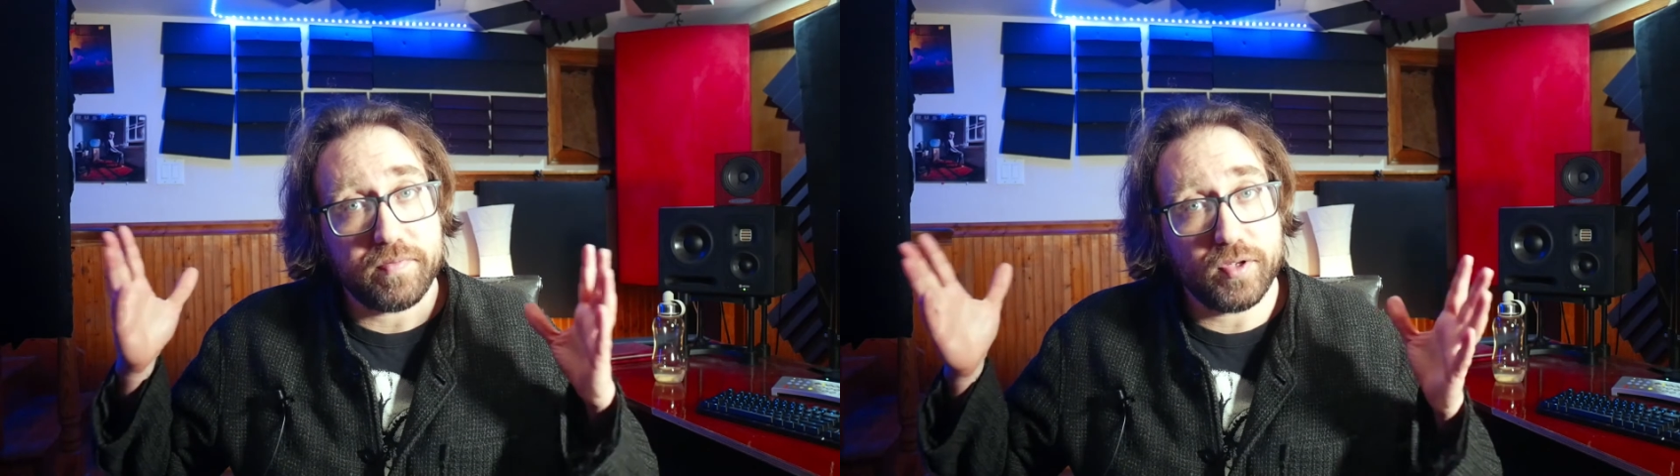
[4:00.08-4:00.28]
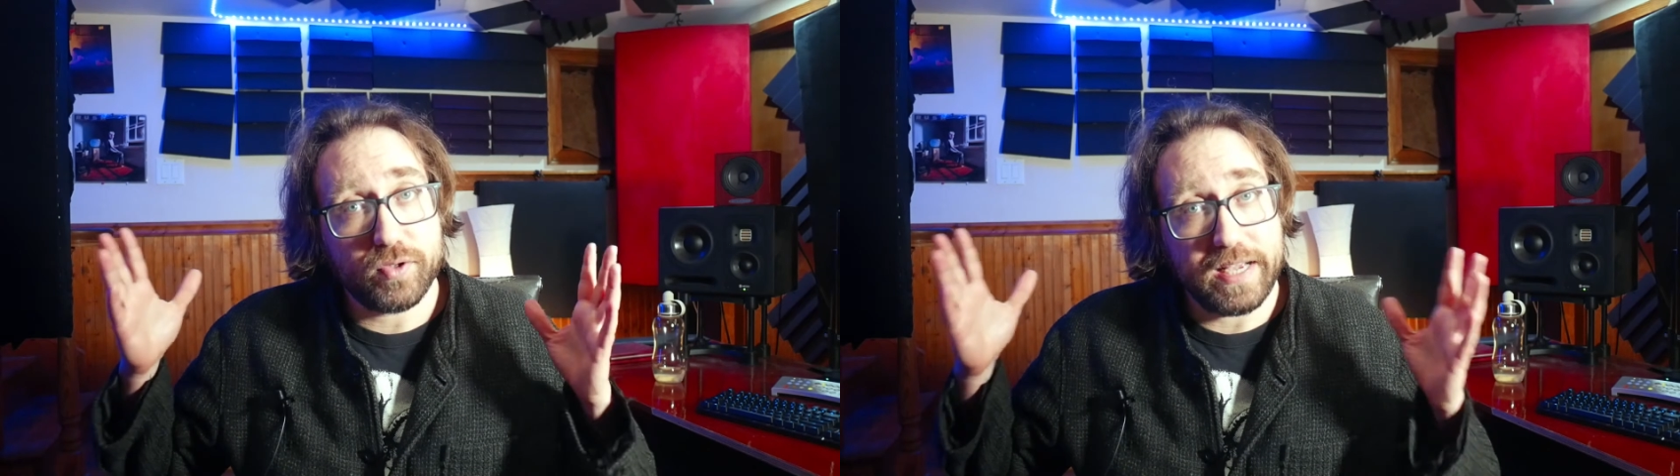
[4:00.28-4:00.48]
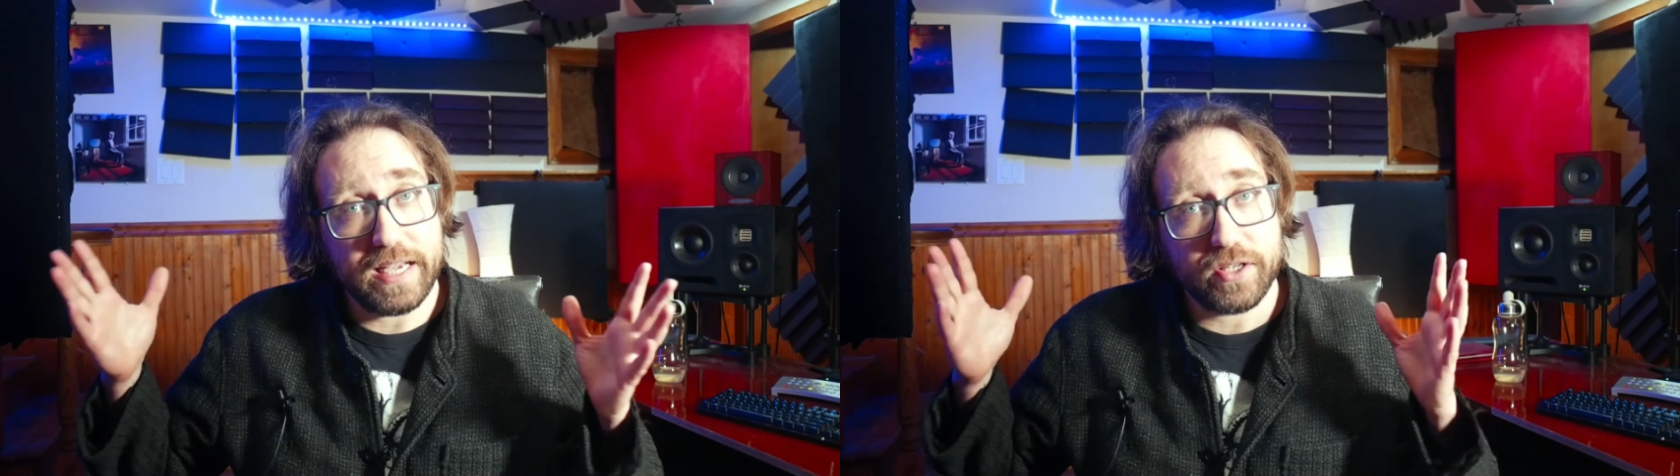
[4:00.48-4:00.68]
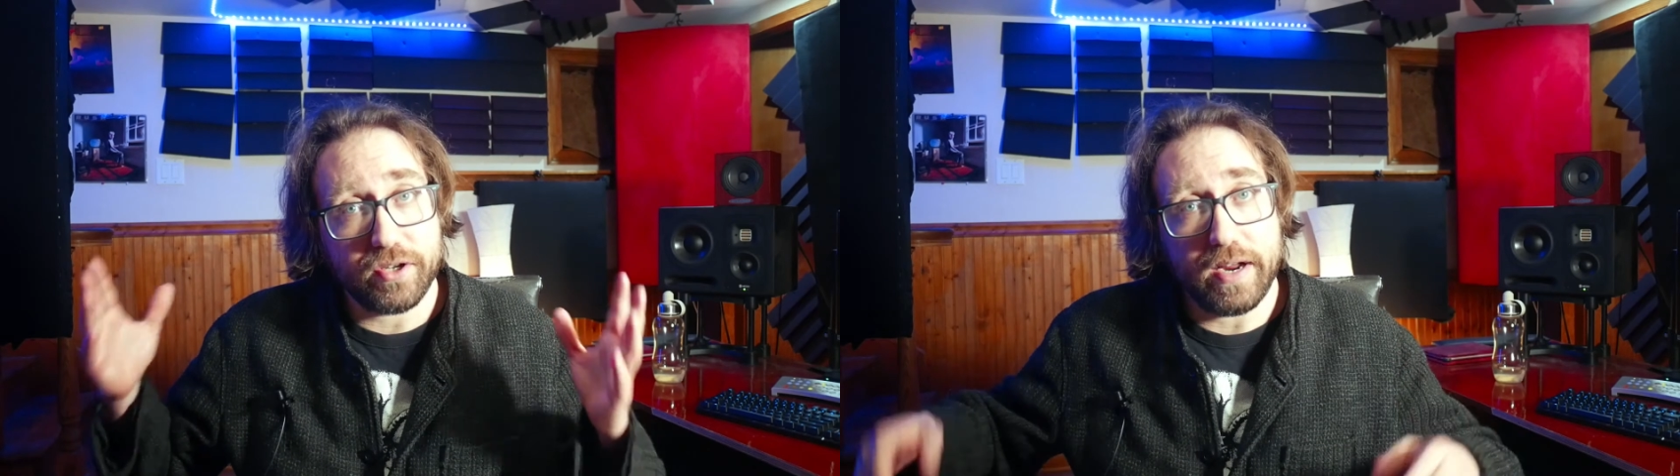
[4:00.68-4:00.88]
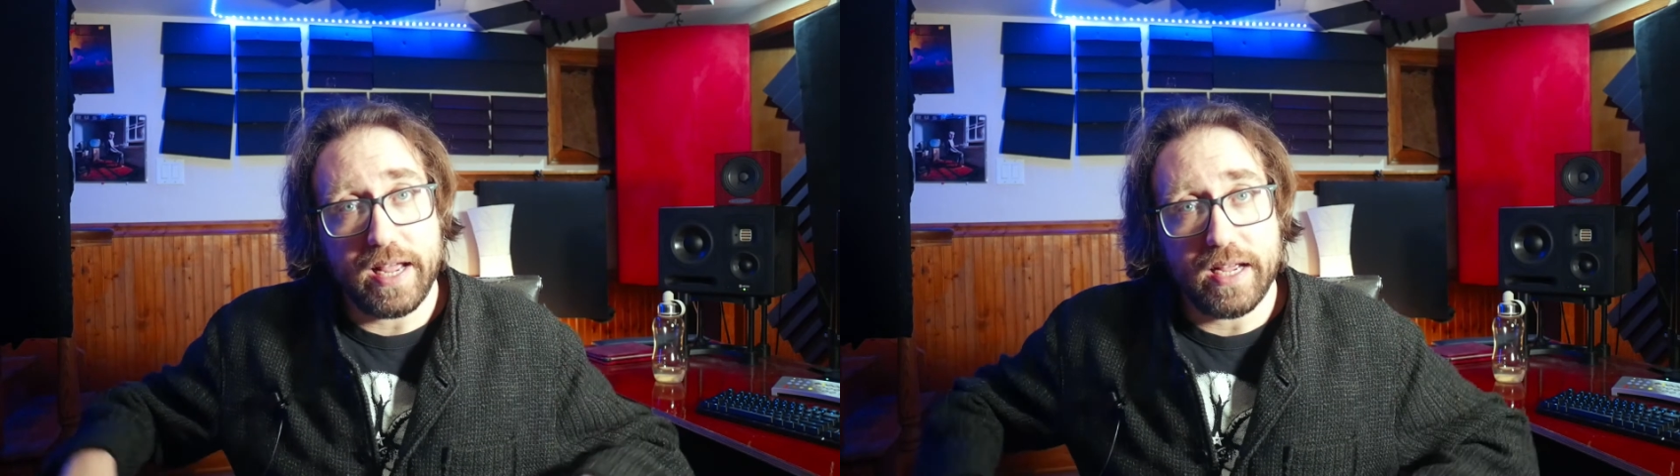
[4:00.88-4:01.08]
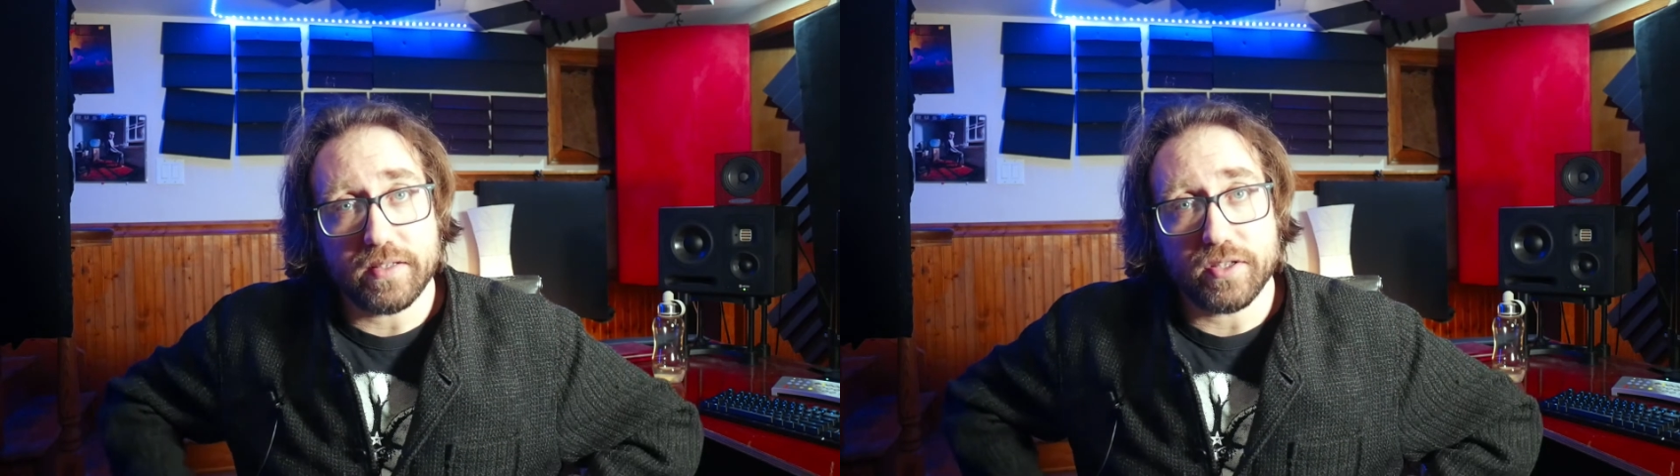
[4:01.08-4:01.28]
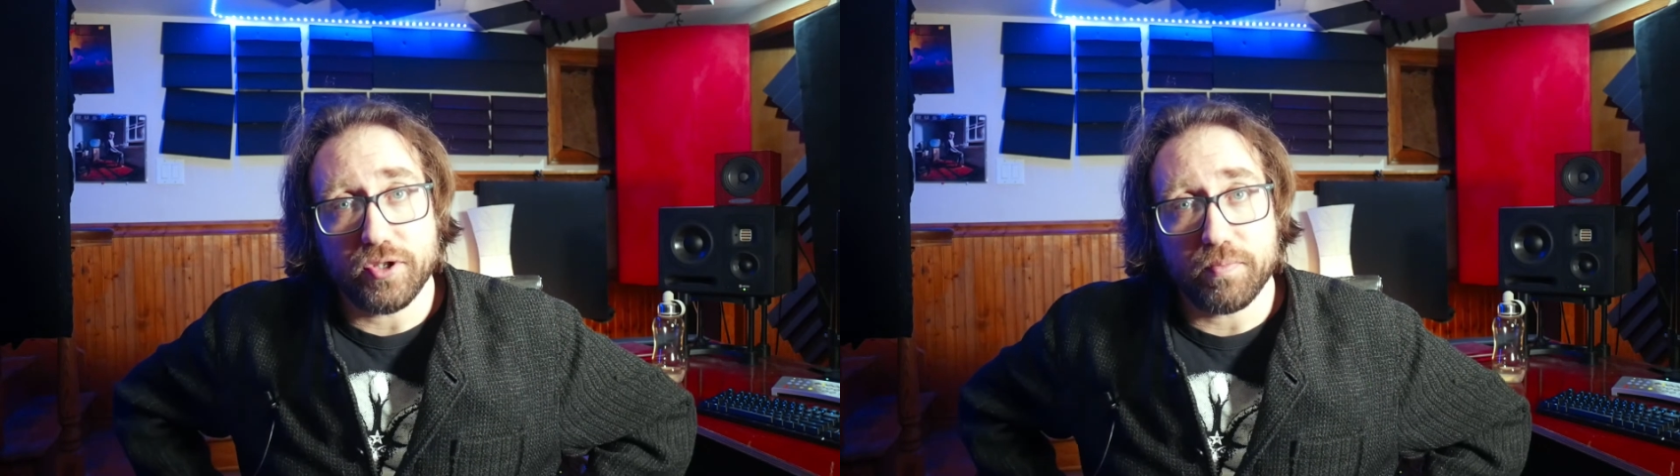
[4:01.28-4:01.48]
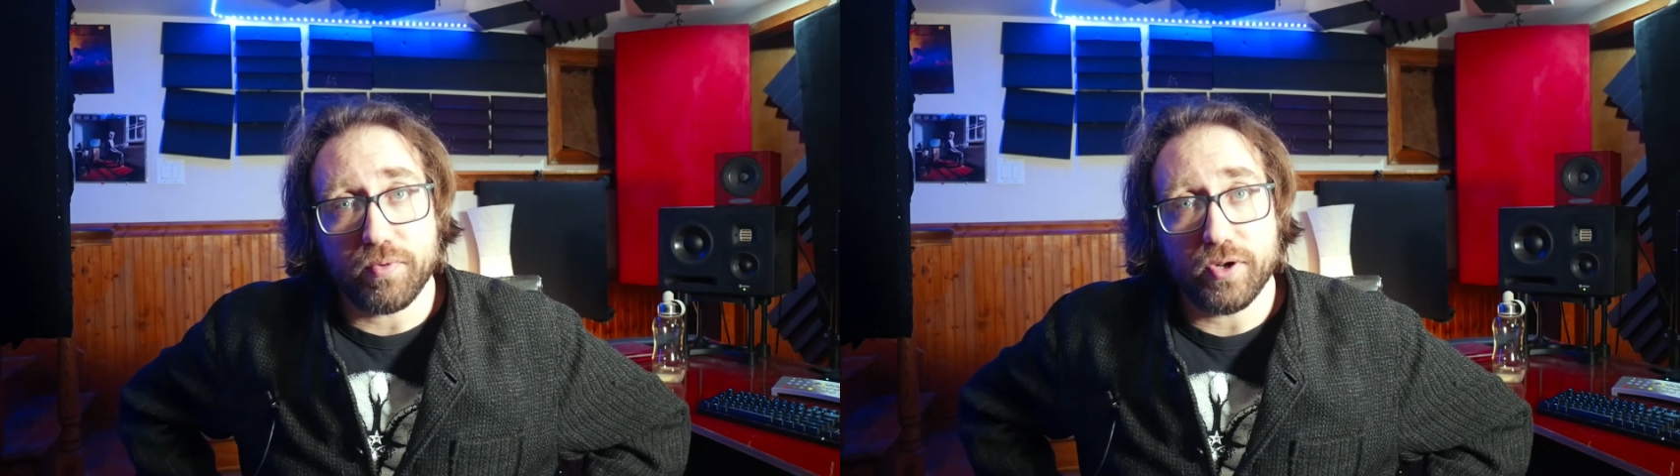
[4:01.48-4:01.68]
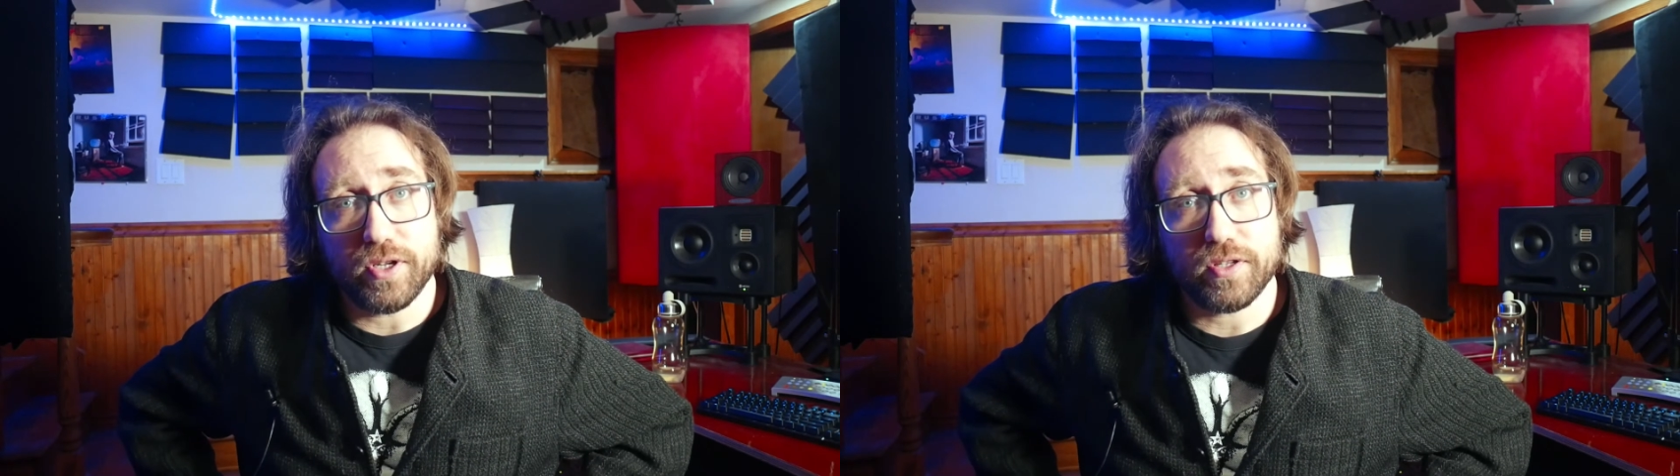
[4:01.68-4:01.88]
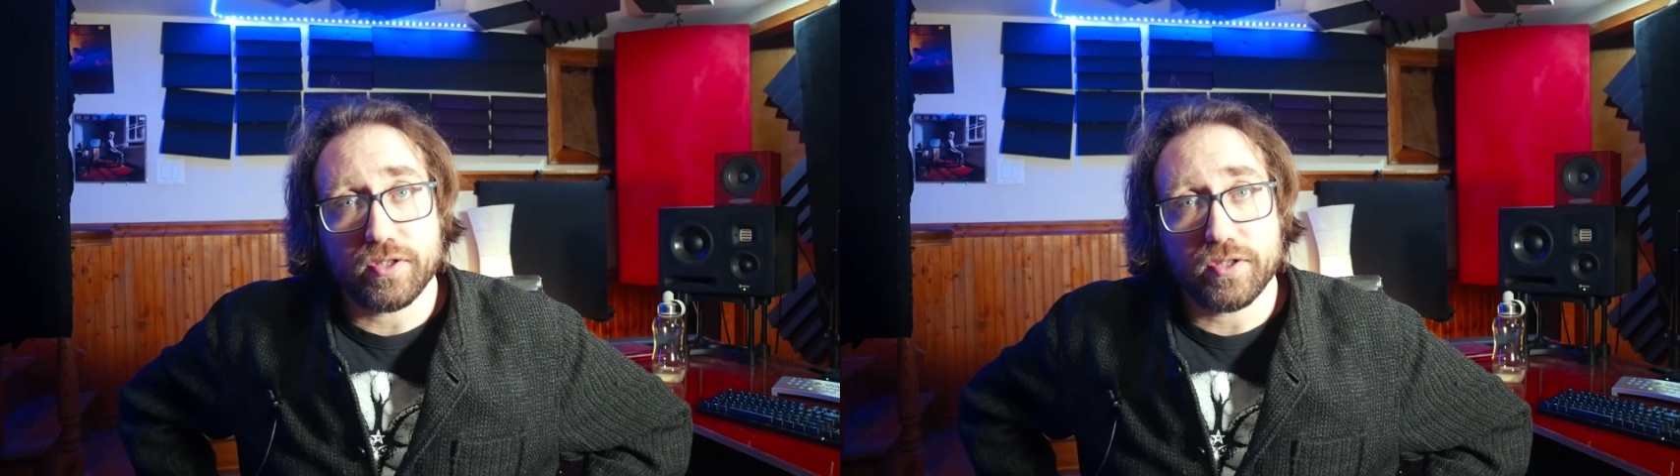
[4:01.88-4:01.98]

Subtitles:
you take your hands and you put it